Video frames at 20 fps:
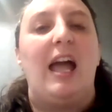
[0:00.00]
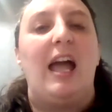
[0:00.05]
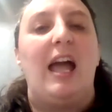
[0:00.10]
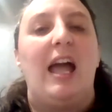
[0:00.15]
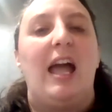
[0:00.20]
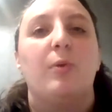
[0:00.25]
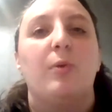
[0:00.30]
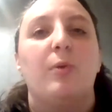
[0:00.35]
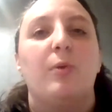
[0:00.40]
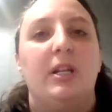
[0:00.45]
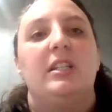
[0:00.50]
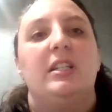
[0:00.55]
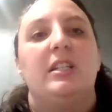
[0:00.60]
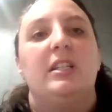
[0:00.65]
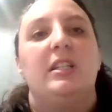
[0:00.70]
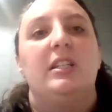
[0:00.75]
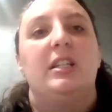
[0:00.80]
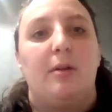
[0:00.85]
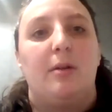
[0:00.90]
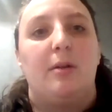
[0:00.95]
How do I need
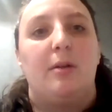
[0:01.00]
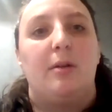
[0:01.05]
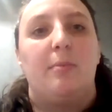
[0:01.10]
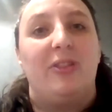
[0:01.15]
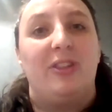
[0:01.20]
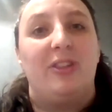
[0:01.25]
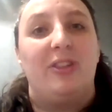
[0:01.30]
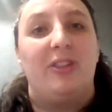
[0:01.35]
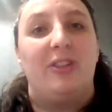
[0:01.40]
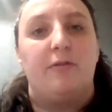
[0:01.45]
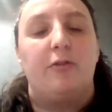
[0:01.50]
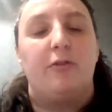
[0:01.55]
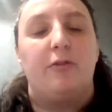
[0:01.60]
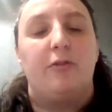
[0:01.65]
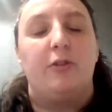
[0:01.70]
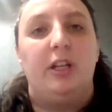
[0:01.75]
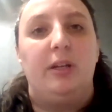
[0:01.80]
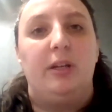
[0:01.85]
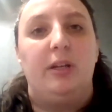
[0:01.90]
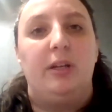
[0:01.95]
to think about this
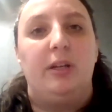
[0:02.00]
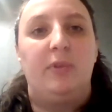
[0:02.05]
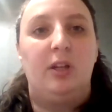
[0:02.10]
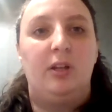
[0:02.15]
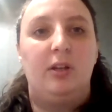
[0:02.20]
differently?